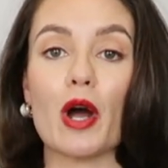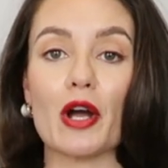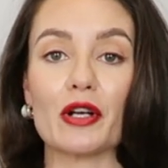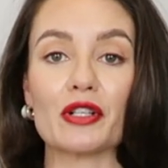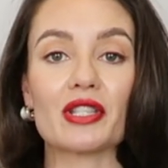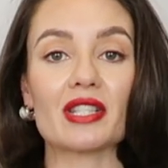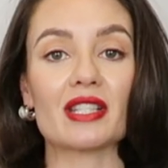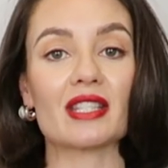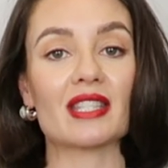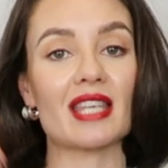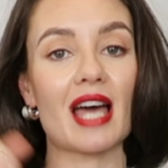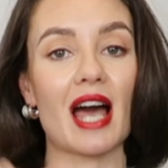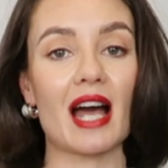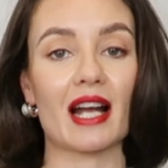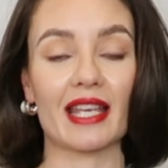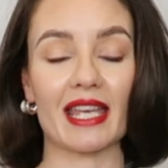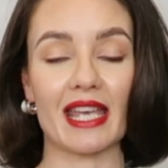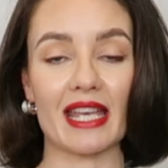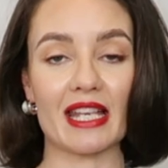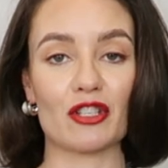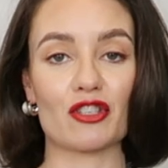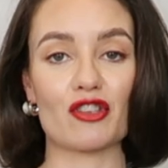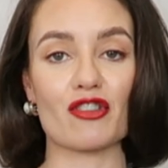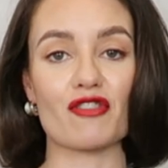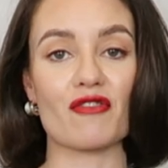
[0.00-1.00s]
won't tuck
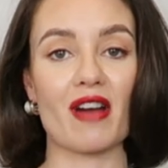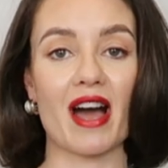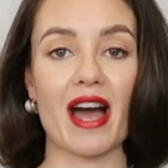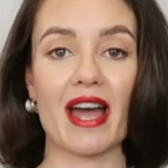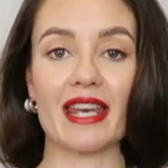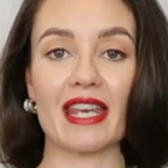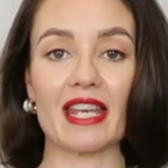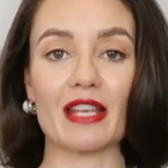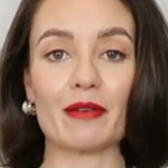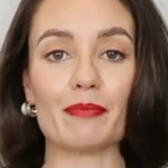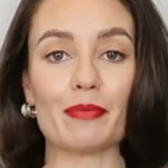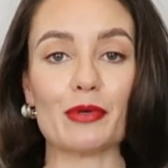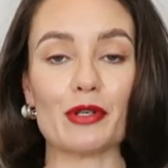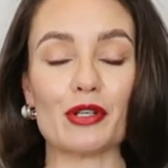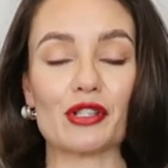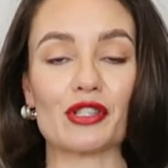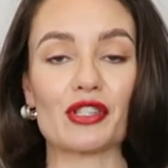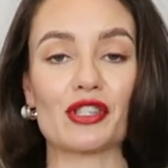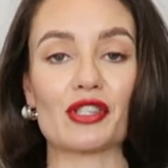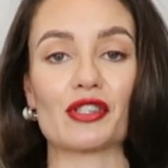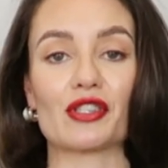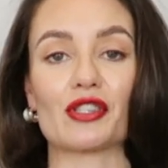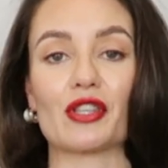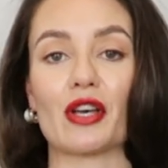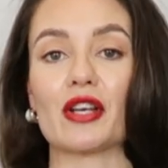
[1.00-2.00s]
into riding
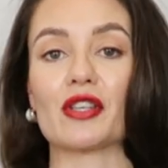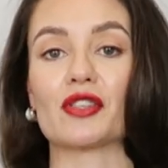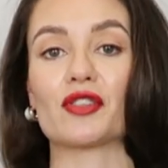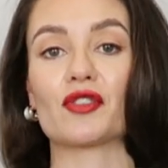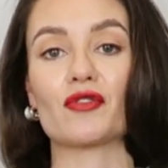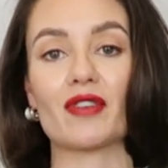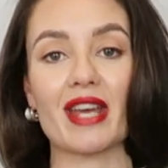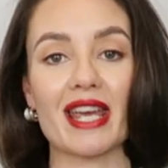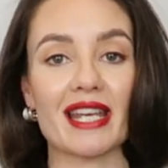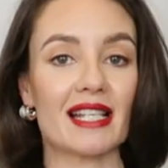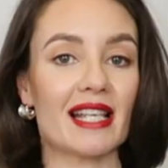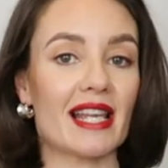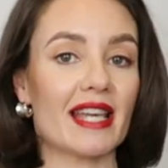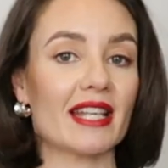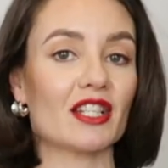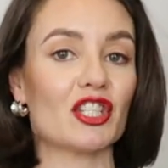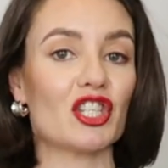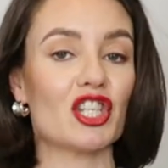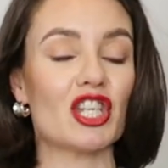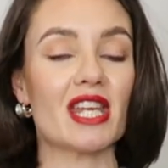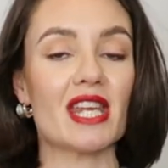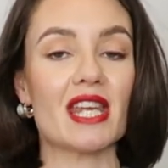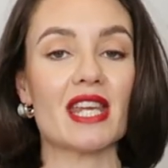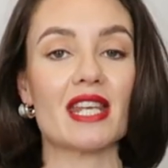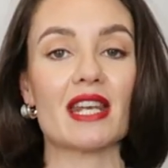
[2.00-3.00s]
boots, so straight leg
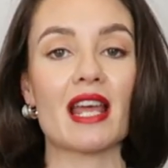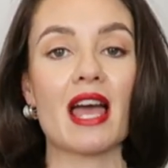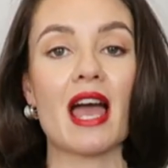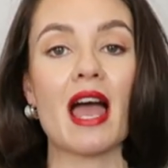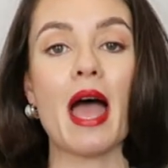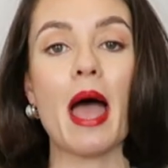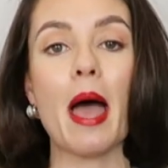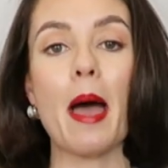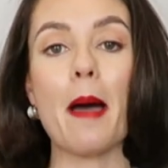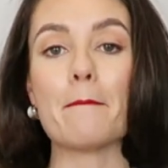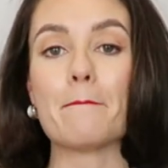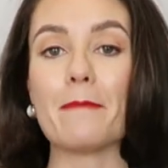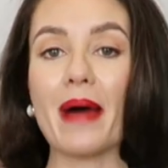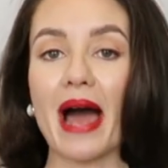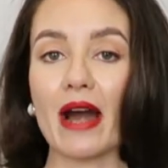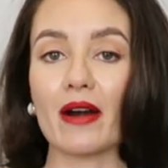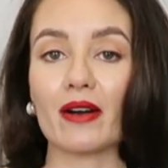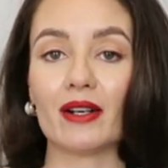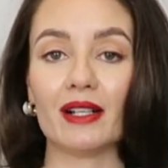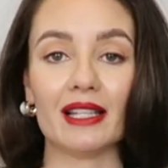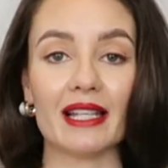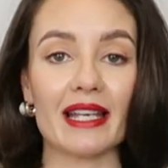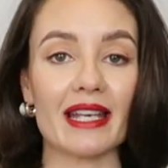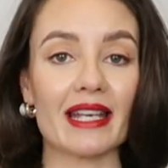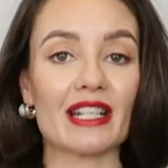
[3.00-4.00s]
jean,
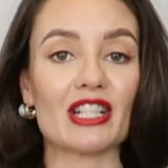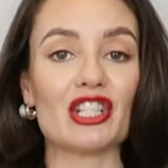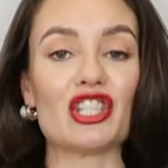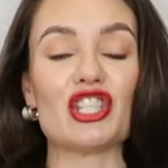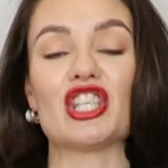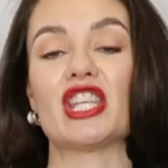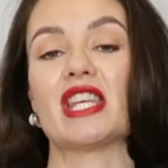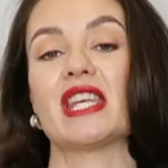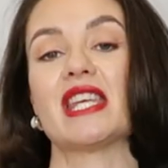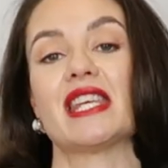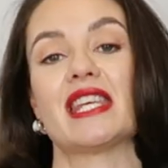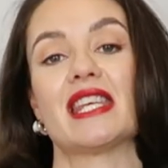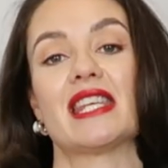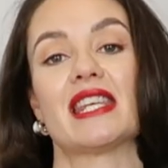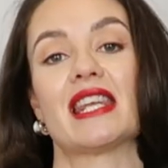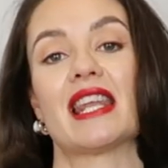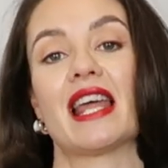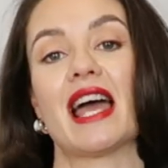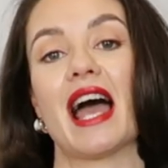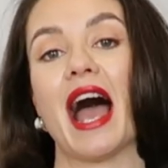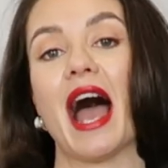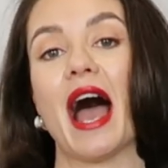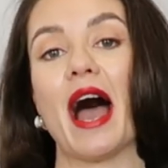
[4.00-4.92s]
barrel leg jean,